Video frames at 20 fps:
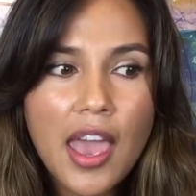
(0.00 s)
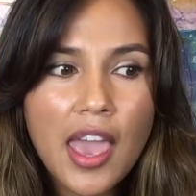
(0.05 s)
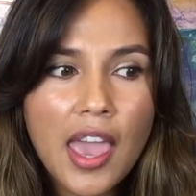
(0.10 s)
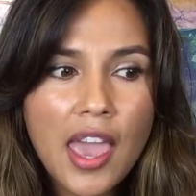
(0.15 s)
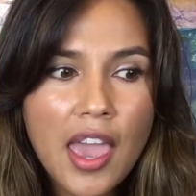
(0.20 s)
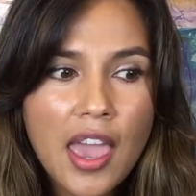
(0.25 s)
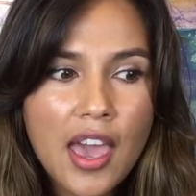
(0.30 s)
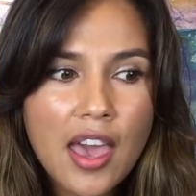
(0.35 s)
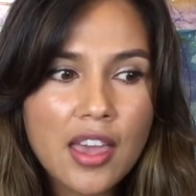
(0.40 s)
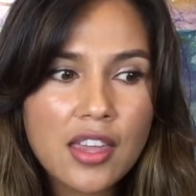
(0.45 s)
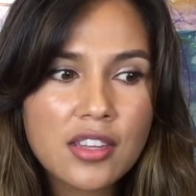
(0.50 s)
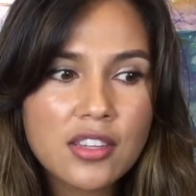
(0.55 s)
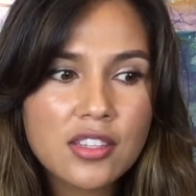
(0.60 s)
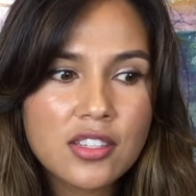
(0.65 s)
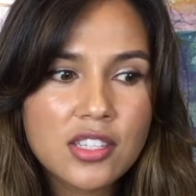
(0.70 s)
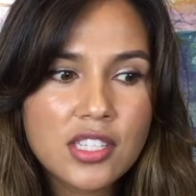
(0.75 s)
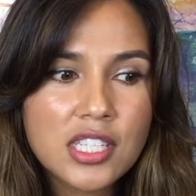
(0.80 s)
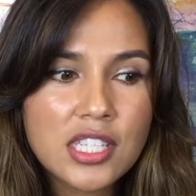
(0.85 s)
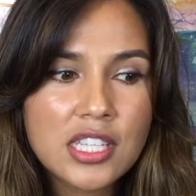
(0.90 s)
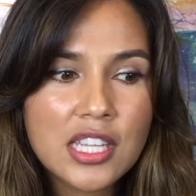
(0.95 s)
And
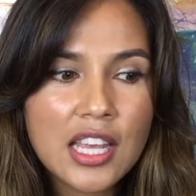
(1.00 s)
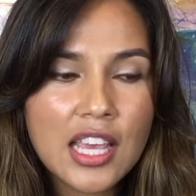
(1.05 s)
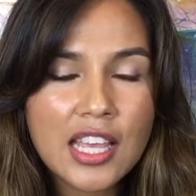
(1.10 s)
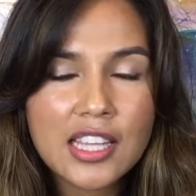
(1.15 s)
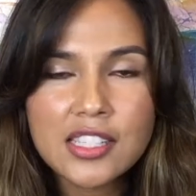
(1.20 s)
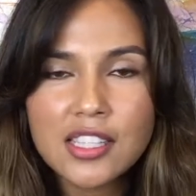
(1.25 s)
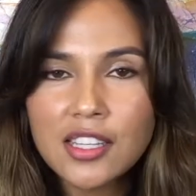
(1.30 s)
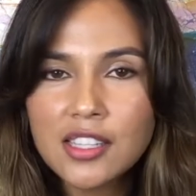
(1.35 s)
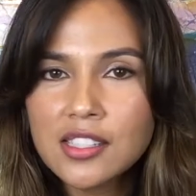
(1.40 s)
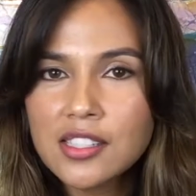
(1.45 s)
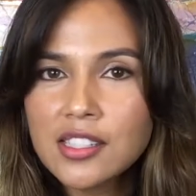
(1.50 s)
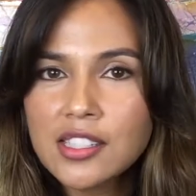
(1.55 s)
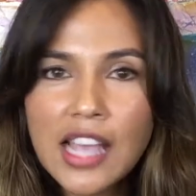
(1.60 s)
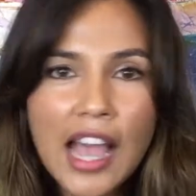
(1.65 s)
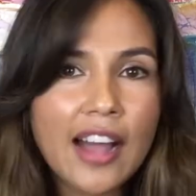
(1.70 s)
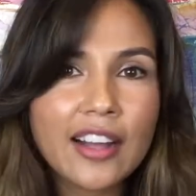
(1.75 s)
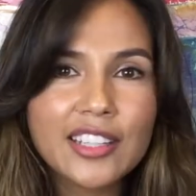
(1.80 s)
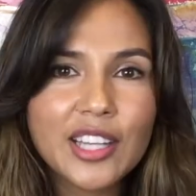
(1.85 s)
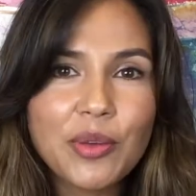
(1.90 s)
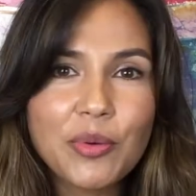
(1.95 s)
it's
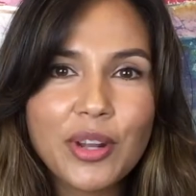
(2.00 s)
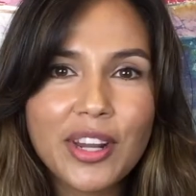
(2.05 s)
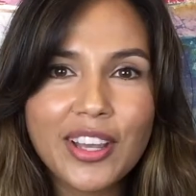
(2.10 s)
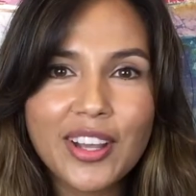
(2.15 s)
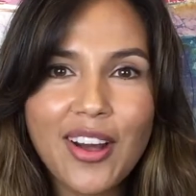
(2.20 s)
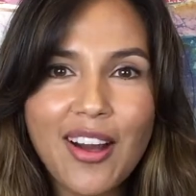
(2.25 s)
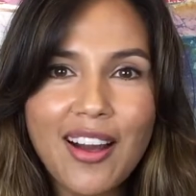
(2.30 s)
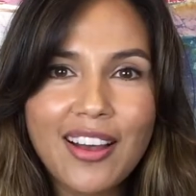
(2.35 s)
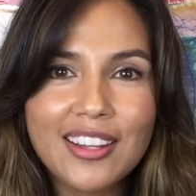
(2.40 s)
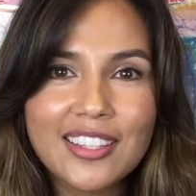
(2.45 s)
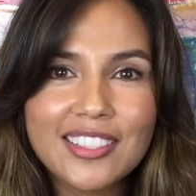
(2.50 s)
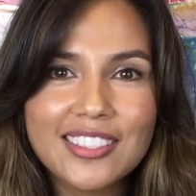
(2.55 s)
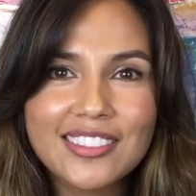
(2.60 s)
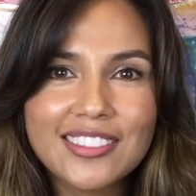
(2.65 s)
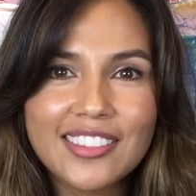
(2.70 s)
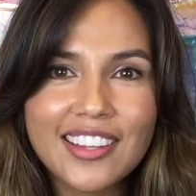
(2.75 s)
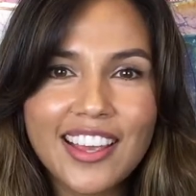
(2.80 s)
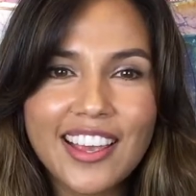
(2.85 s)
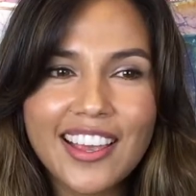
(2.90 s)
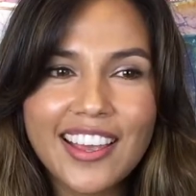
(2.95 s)
exactly what I got.
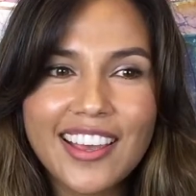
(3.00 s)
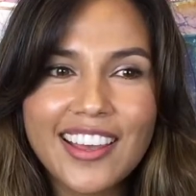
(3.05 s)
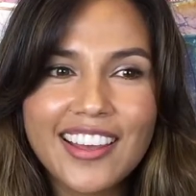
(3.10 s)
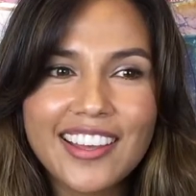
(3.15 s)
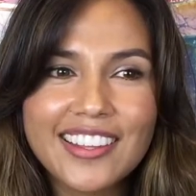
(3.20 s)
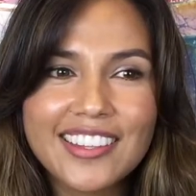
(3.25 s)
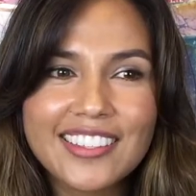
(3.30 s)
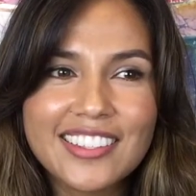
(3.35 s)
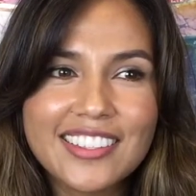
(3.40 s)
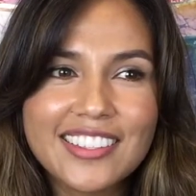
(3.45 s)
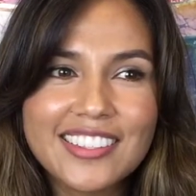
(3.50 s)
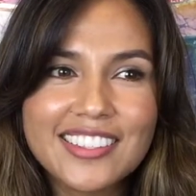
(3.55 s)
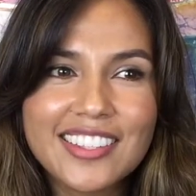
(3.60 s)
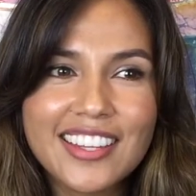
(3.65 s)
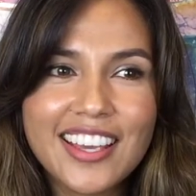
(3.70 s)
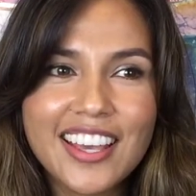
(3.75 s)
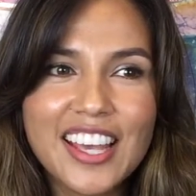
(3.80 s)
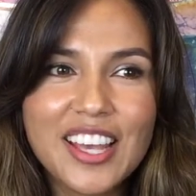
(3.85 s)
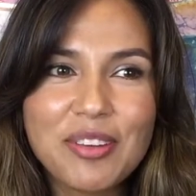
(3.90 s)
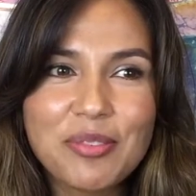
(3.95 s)
And
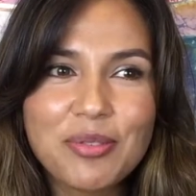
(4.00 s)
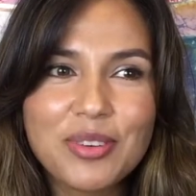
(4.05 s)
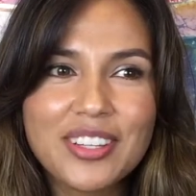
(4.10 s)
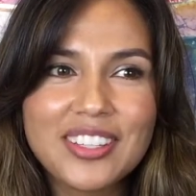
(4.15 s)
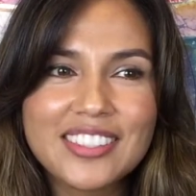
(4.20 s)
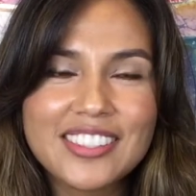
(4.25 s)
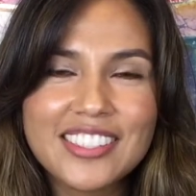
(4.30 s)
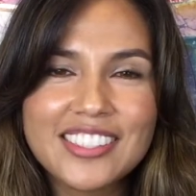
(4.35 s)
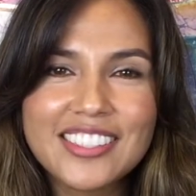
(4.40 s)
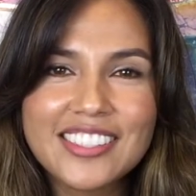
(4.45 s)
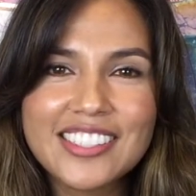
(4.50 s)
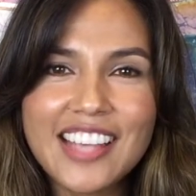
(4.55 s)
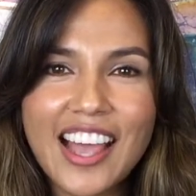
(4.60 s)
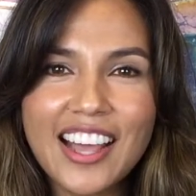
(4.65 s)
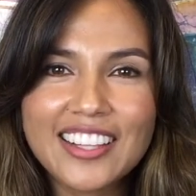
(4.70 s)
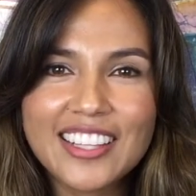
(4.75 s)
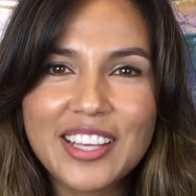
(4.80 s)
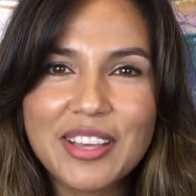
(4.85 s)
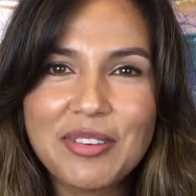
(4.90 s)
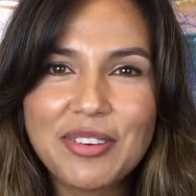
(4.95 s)
it was
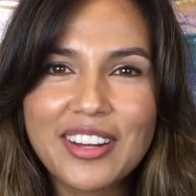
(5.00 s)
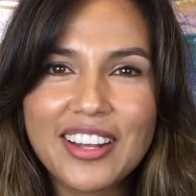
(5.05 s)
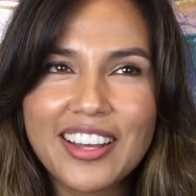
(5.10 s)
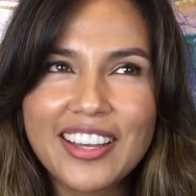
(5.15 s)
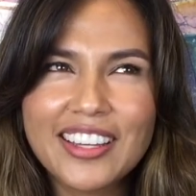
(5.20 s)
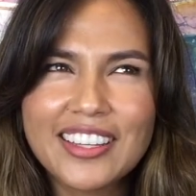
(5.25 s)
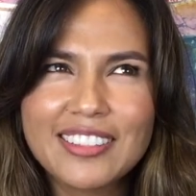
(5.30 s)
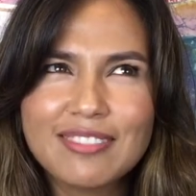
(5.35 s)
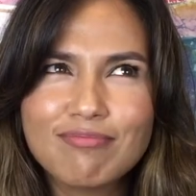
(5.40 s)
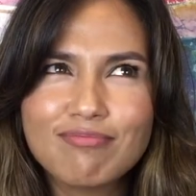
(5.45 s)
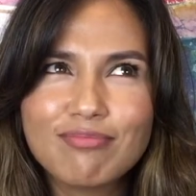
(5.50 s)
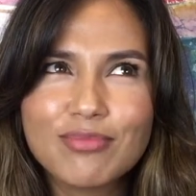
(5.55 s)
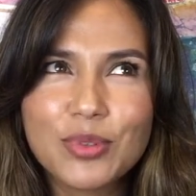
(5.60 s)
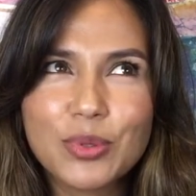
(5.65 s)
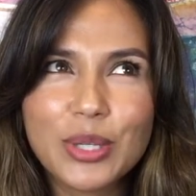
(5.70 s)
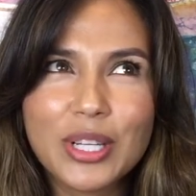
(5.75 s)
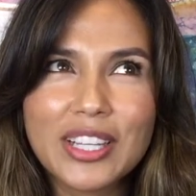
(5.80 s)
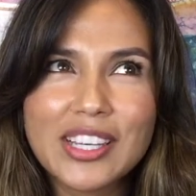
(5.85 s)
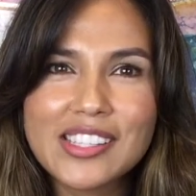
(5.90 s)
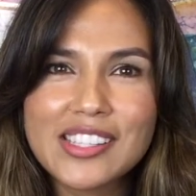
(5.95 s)
exactly what I
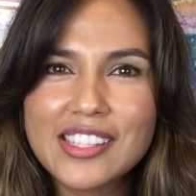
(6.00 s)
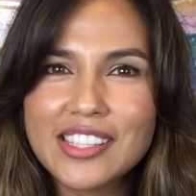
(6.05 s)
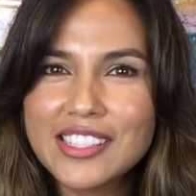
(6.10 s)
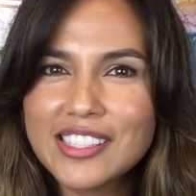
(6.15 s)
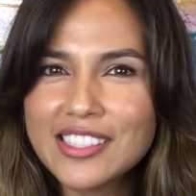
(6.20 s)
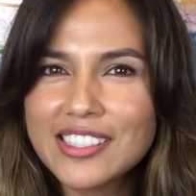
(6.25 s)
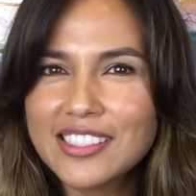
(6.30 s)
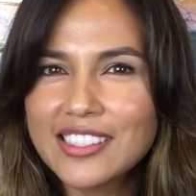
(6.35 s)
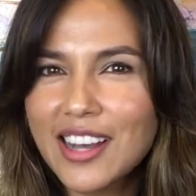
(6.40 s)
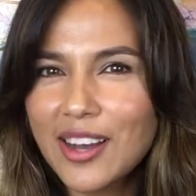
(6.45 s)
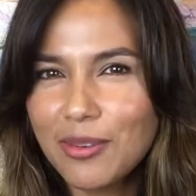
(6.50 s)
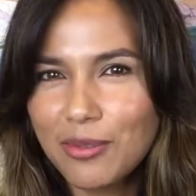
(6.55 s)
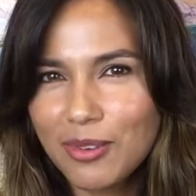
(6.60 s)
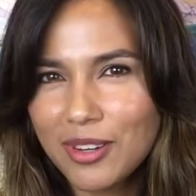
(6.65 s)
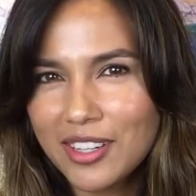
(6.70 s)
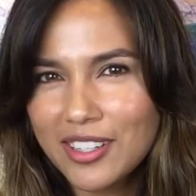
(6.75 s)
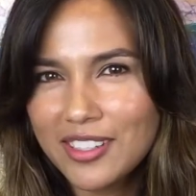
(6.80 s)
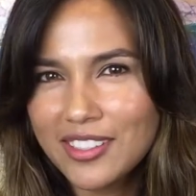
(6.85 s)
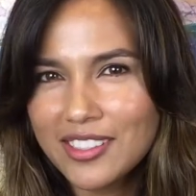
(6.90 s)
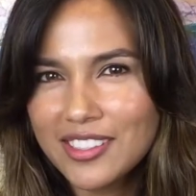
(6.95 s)
realized I did not
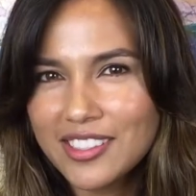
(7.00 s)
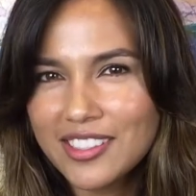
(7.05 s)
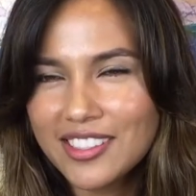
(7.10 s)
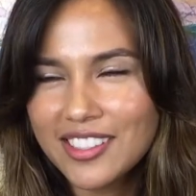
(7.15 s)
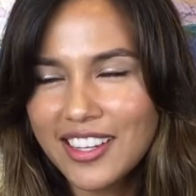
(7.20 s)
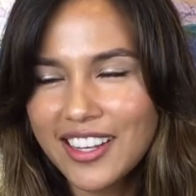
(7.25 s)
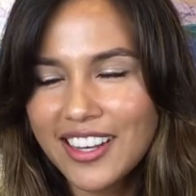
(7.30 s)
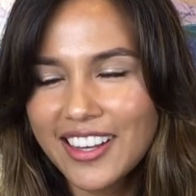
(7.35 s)
want.